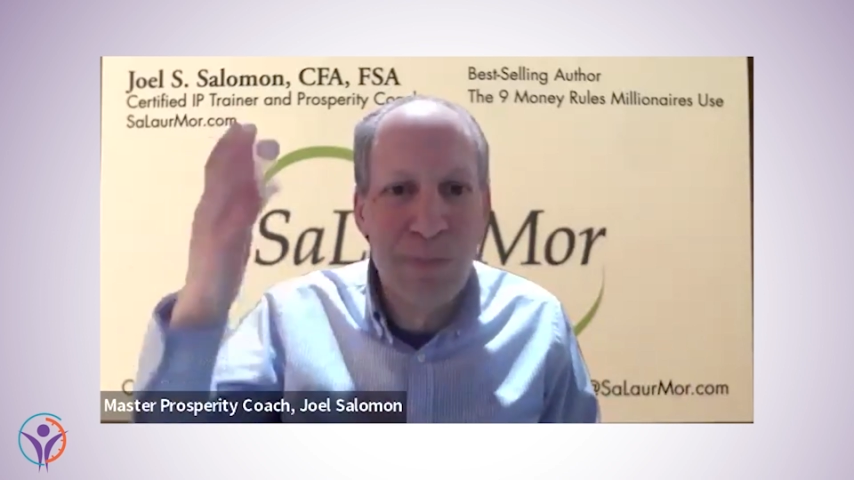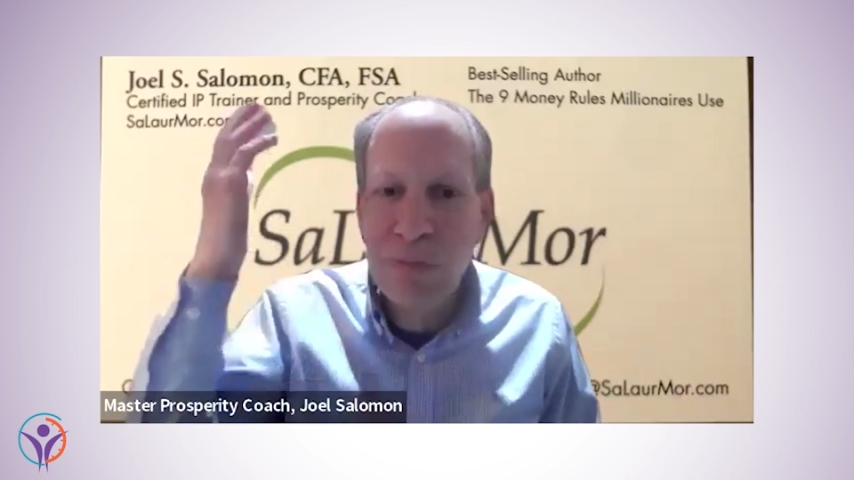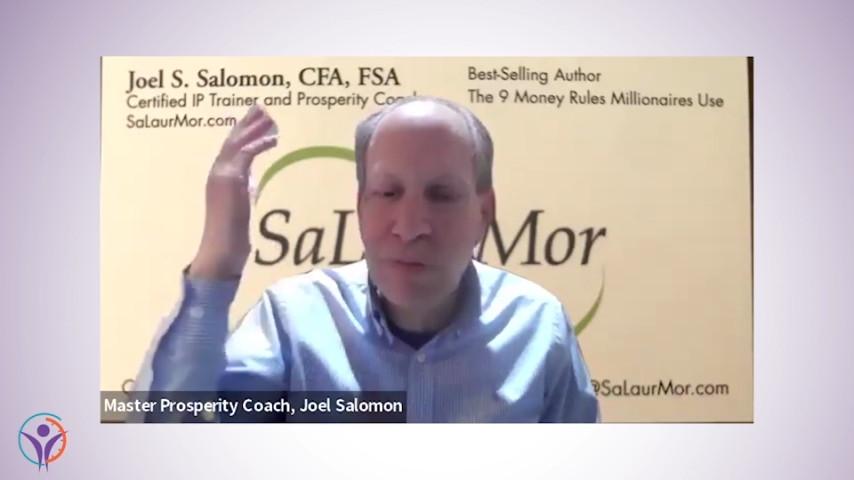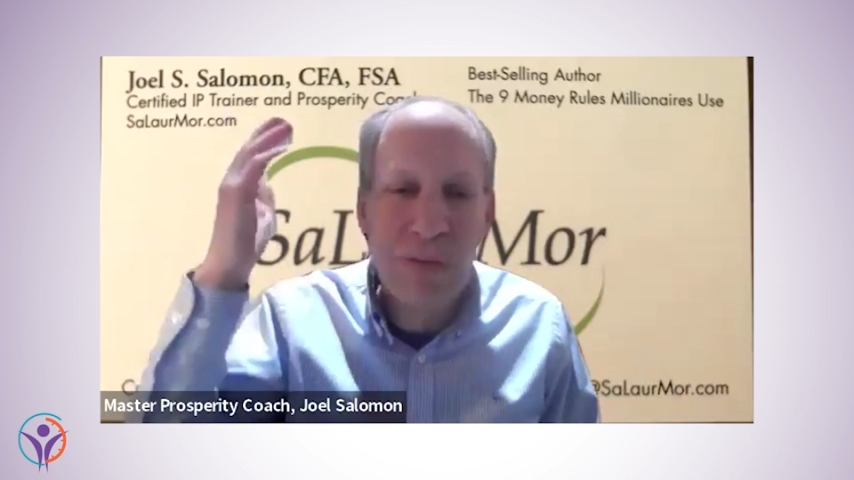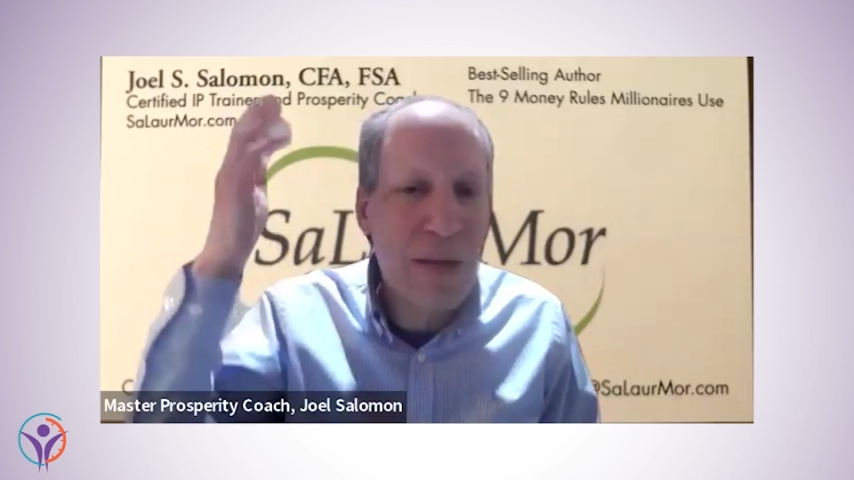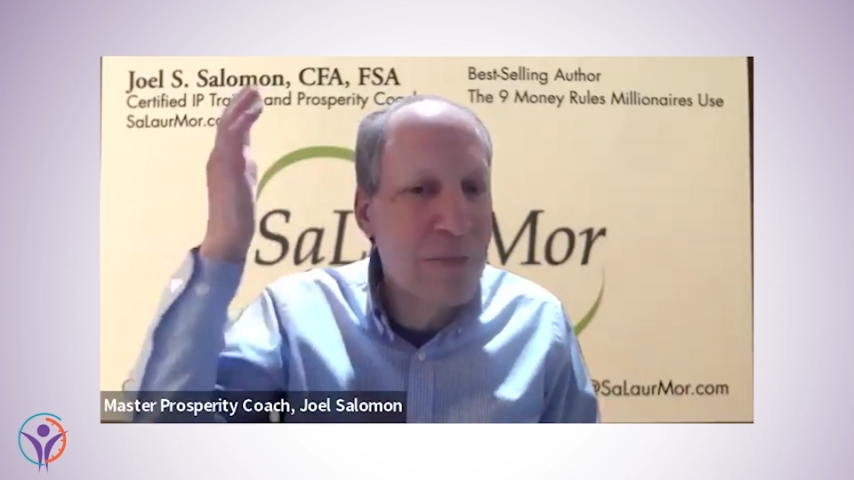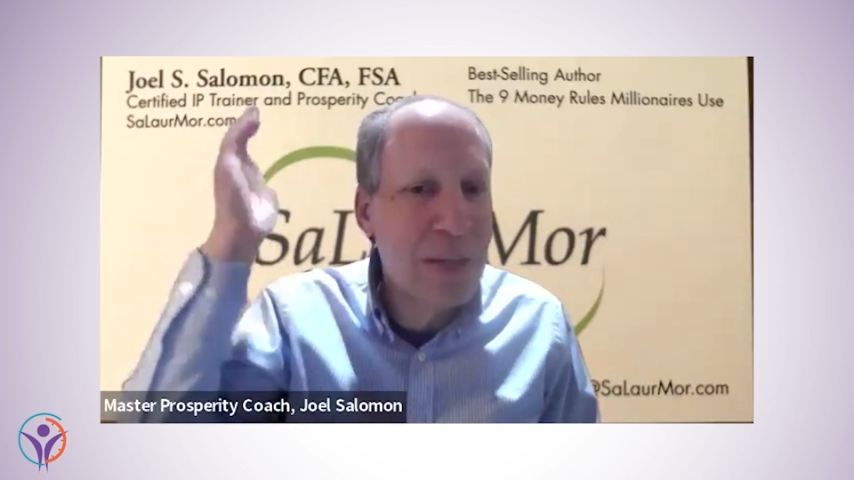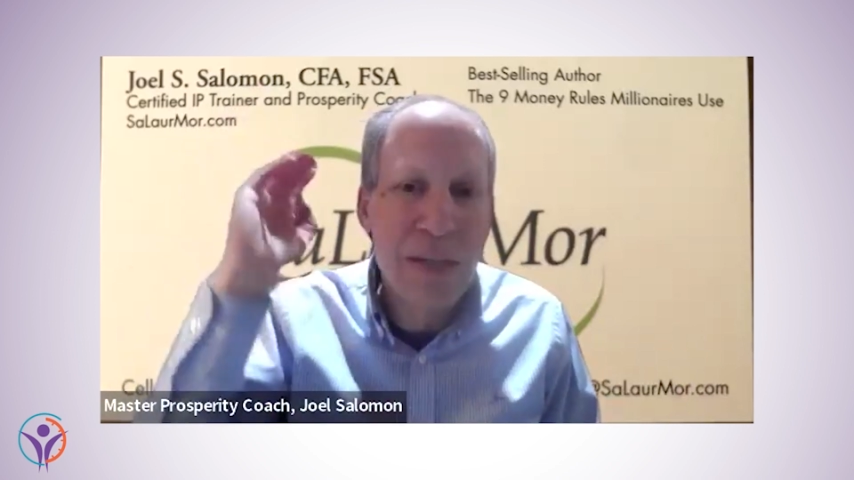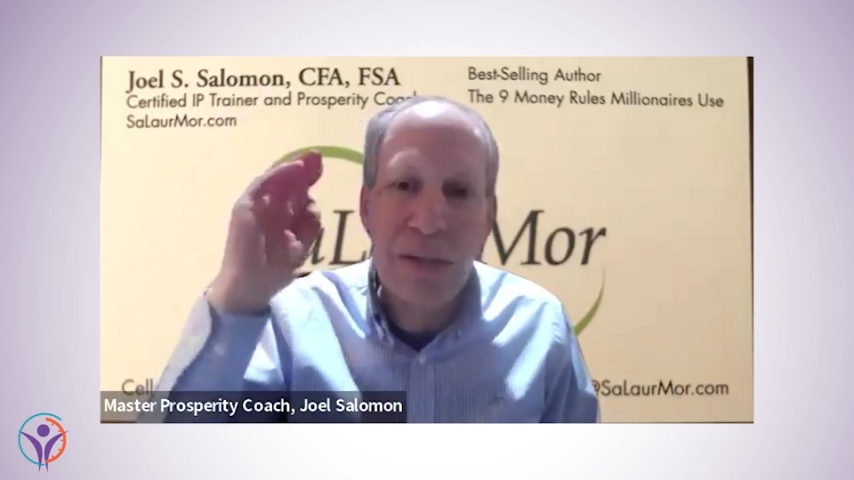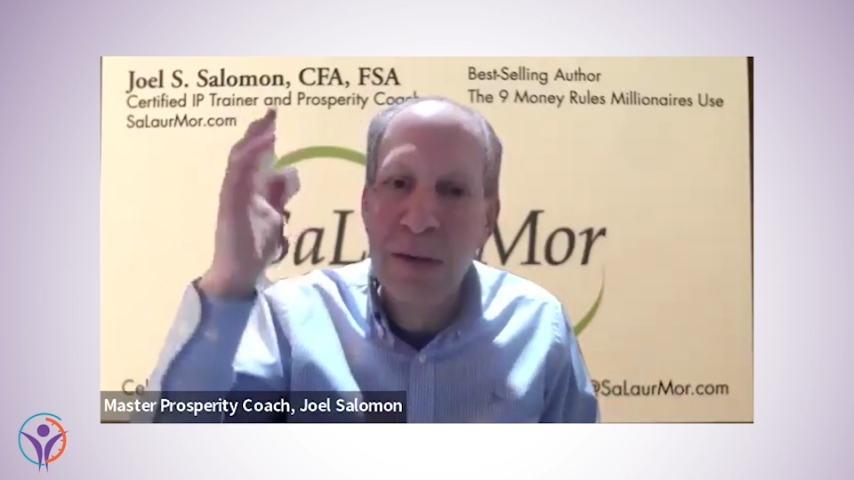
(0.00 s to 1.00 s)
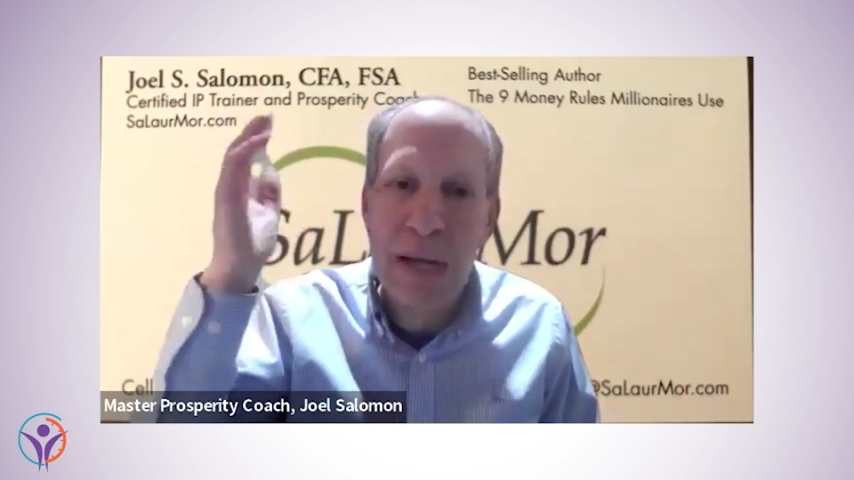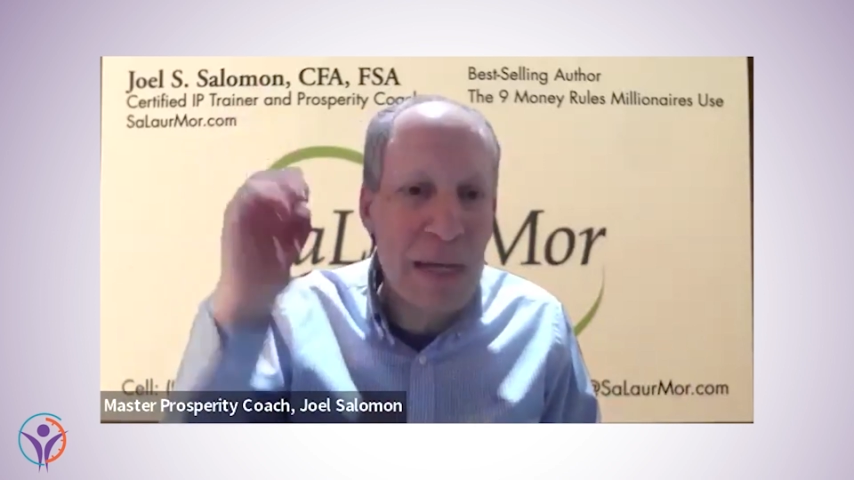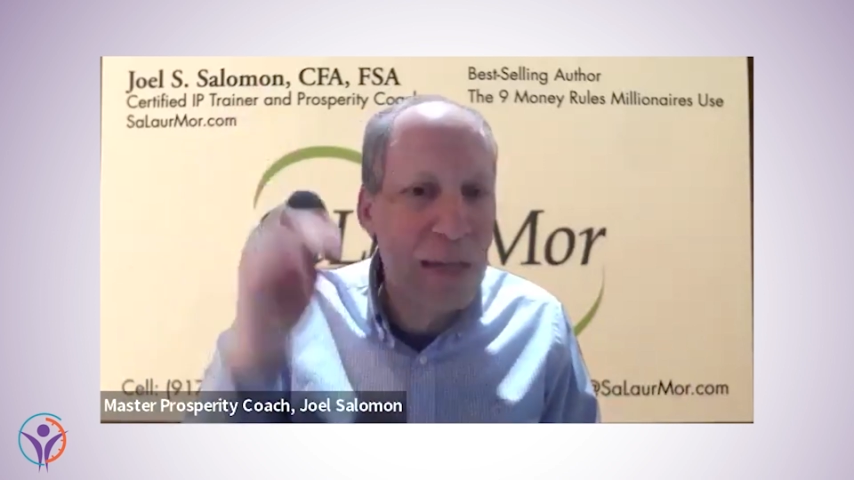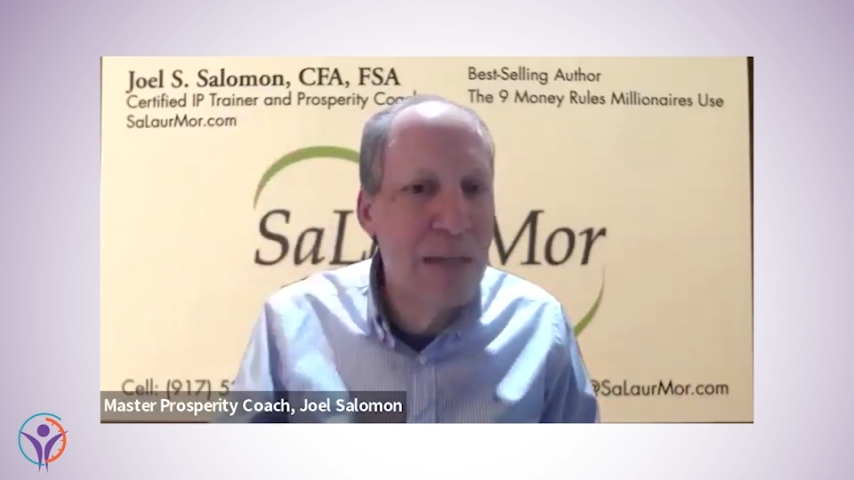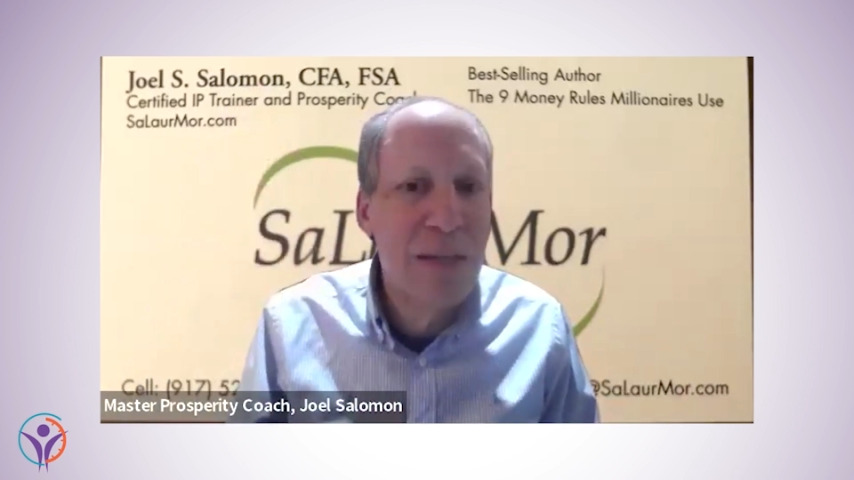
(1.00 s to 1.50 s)
70 or
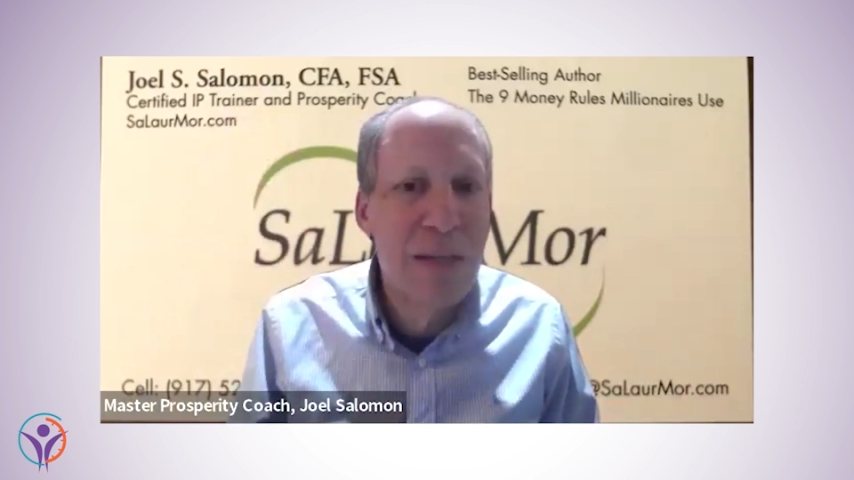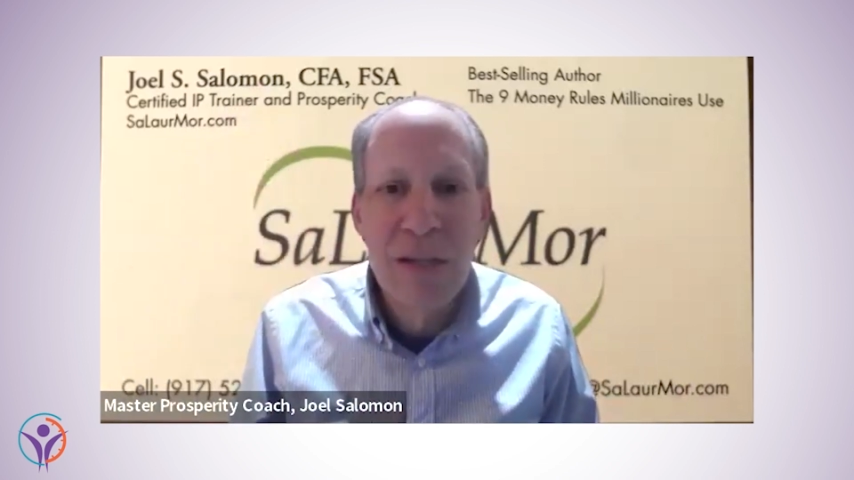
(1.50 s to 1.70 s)
80,